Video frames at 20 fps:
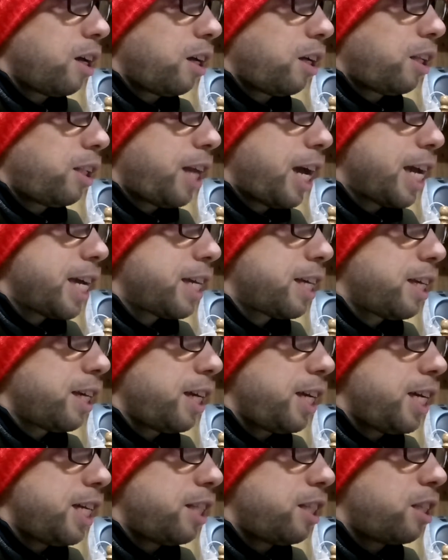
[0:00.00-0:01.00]
Like,
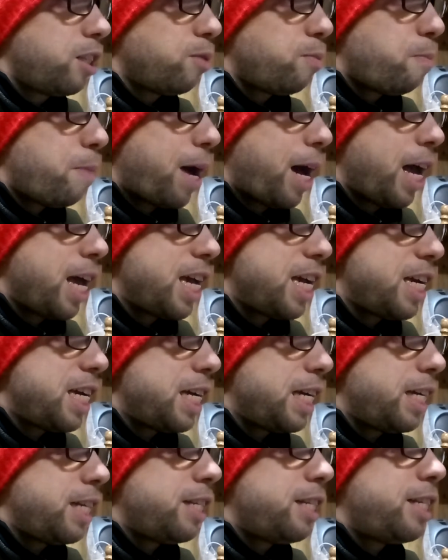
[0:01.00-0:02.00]
it's my
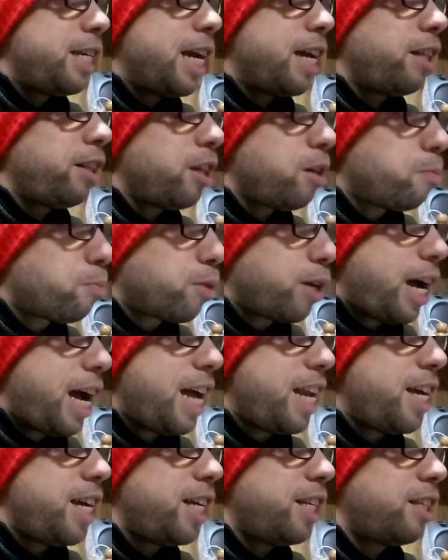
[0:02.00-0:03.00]
daily
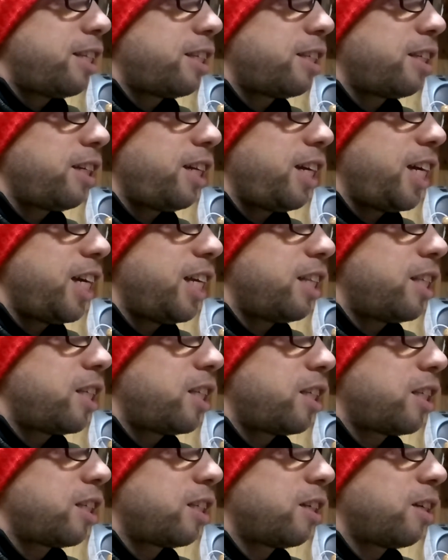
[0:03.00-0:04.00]
bread.
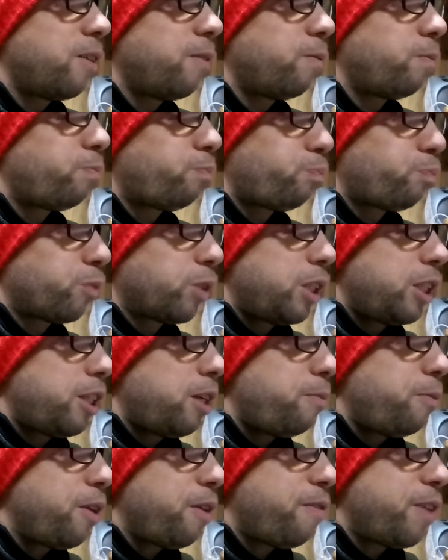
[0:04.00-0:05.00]
It's
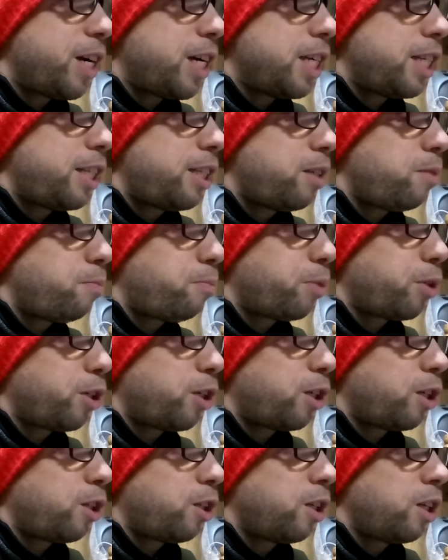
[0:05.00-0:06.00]
something very
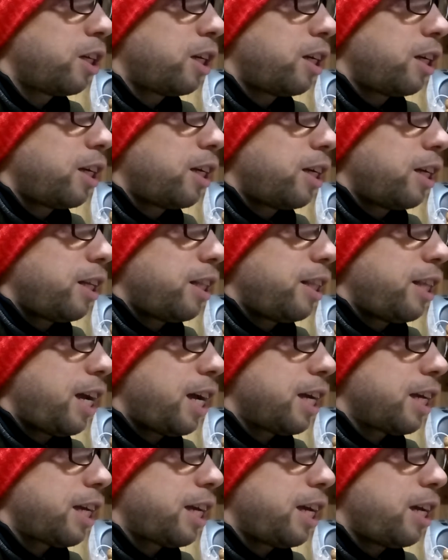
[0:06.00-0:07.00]
simple
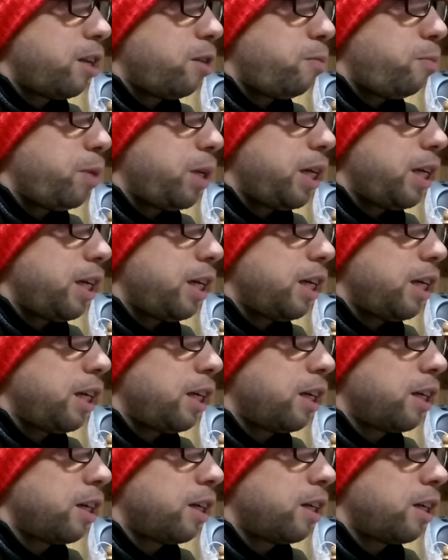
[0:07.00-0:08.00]
that can
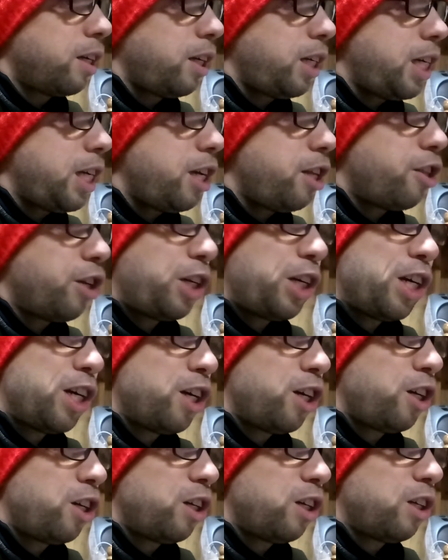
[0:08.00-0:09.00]
be either
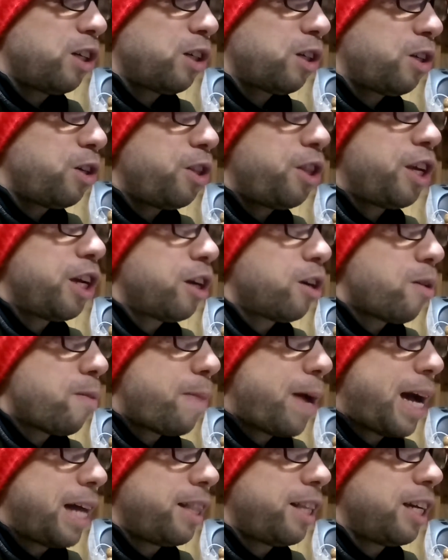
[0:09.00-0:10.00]
a good thing or a
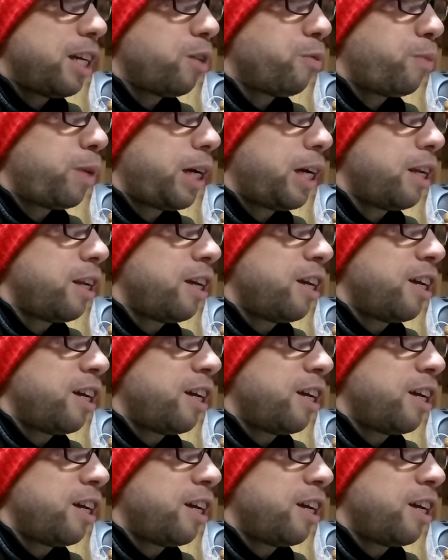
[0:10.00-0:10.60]
bad thing. But